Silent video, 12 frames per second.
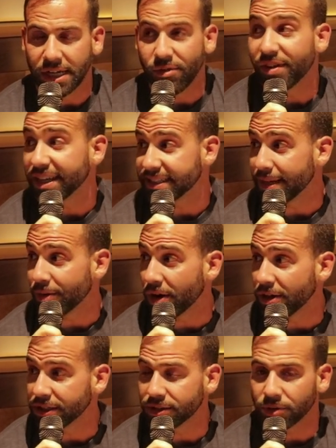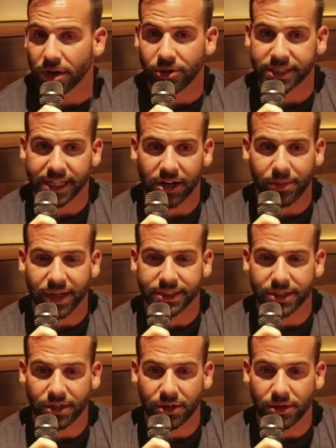We've got seminars, so we're going to
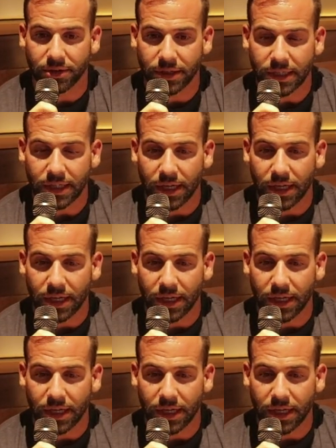Sacramento.